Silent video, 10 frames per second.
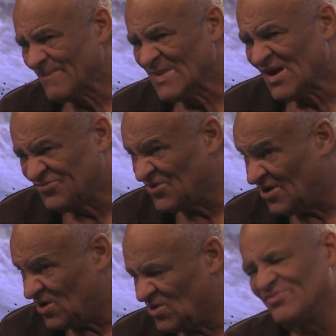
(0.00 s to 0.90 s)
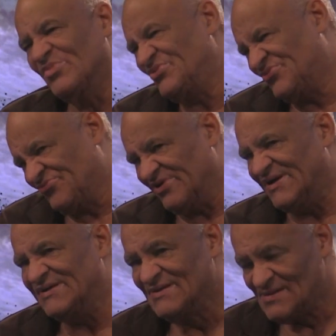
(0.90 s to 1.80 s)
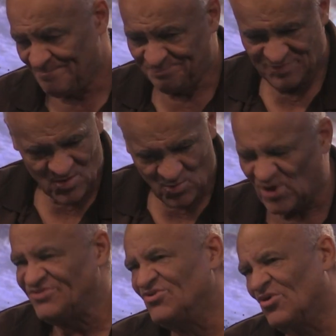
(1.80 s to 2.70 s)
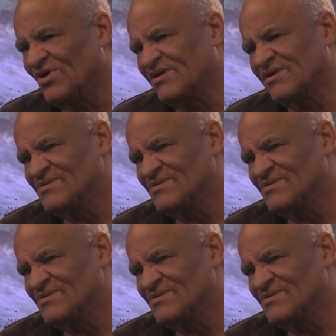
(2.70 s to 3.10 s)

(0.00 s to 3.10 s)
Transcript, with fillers: So it was three. One daughter,